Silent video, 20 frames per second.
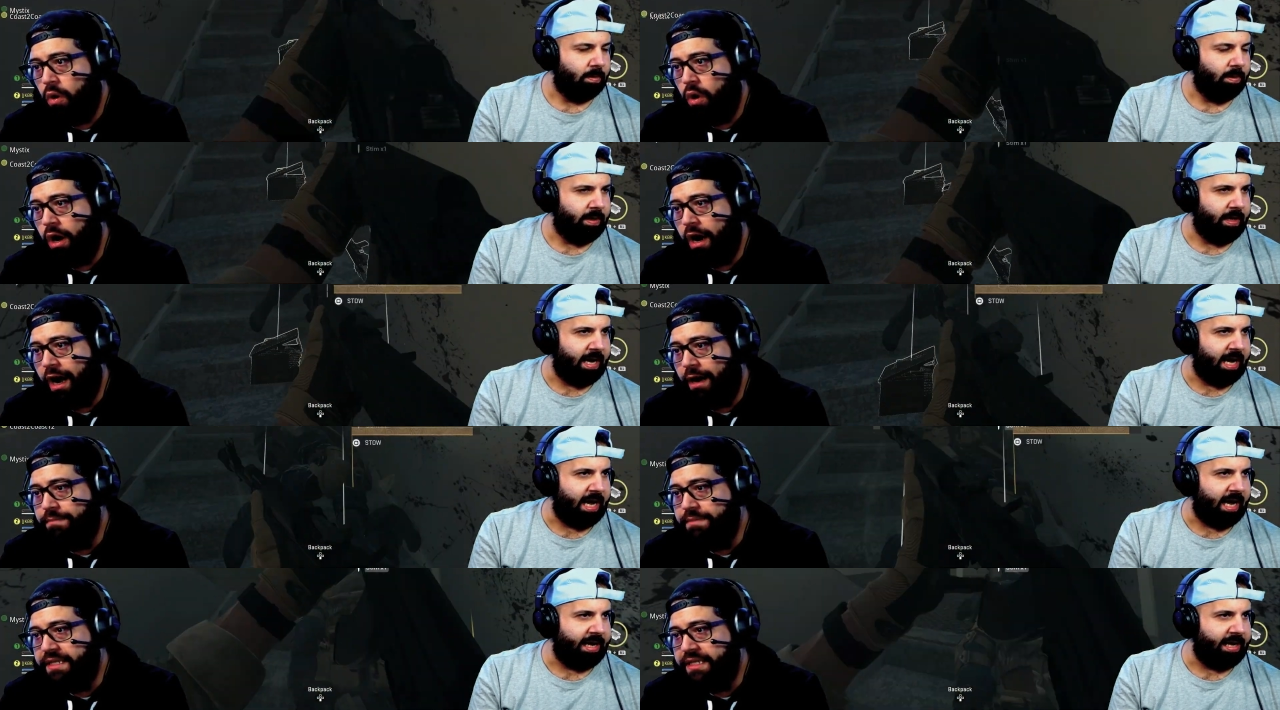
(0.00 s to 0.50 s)

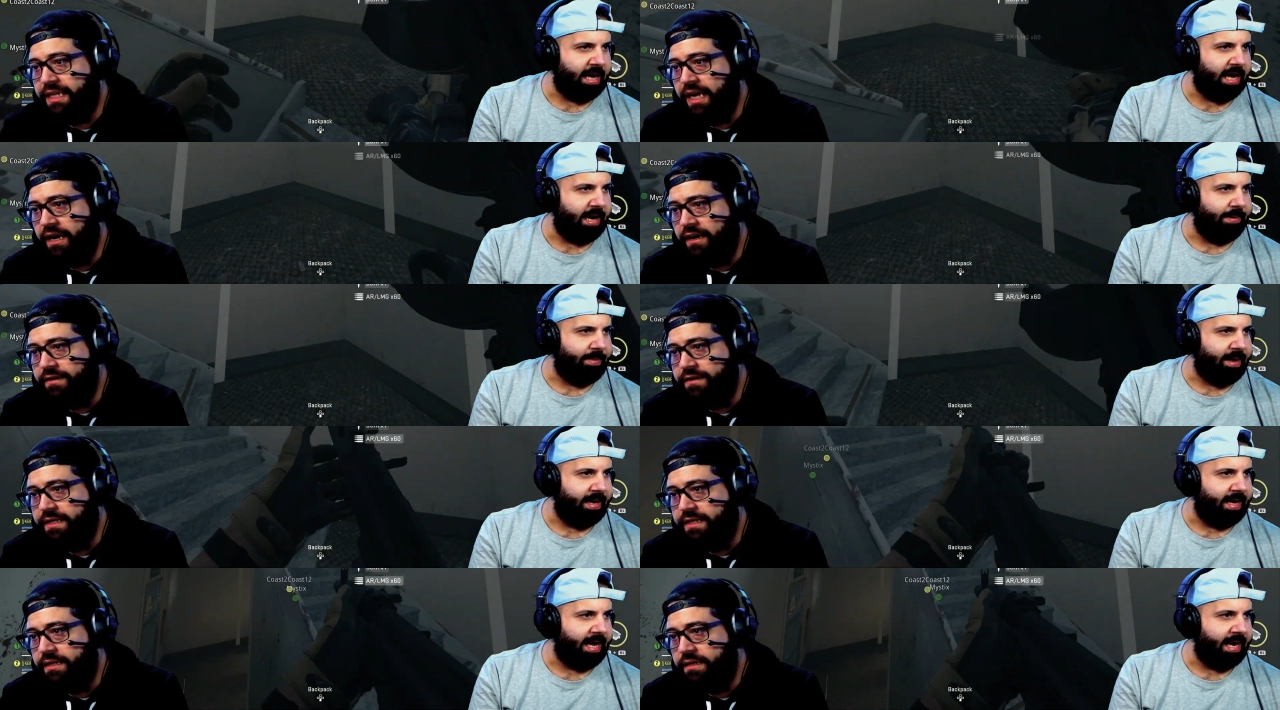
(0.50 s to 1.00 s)
Speaker 1: Yeah, I
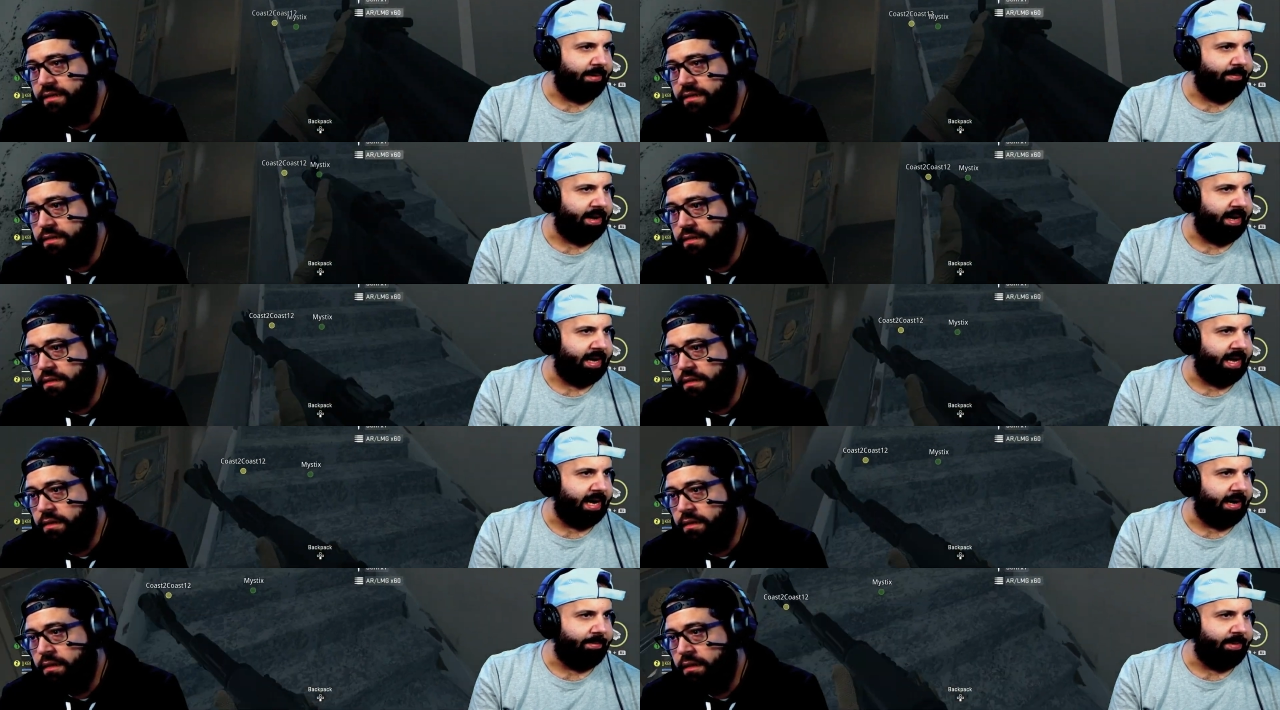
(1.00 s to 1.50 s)
got him, I got him,
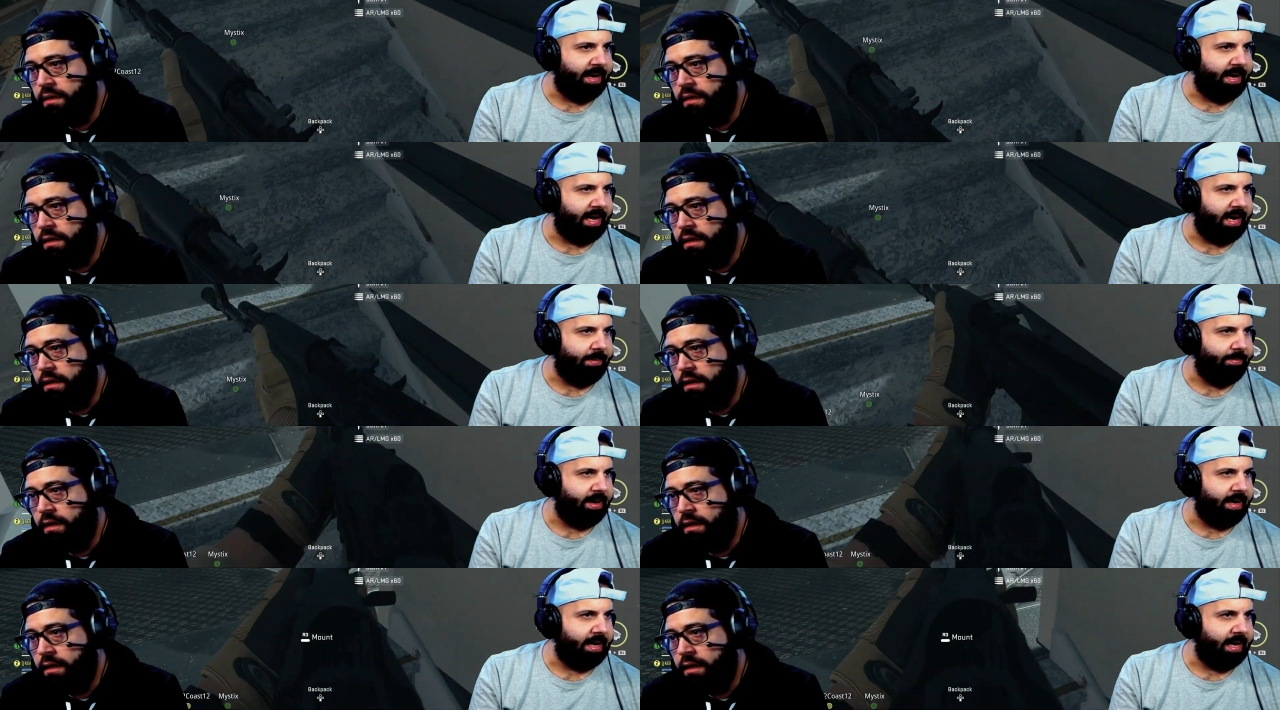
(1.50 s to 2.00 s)
I got him, I
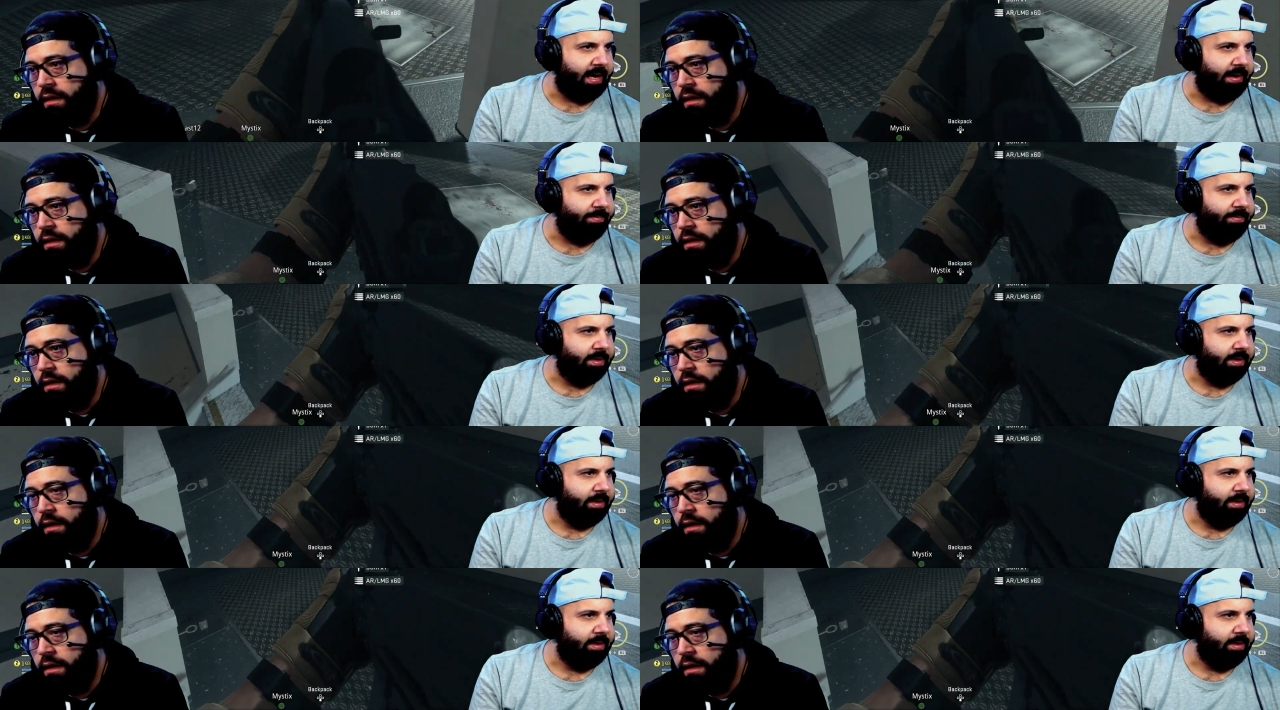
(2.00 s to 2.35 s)
got him, I got him.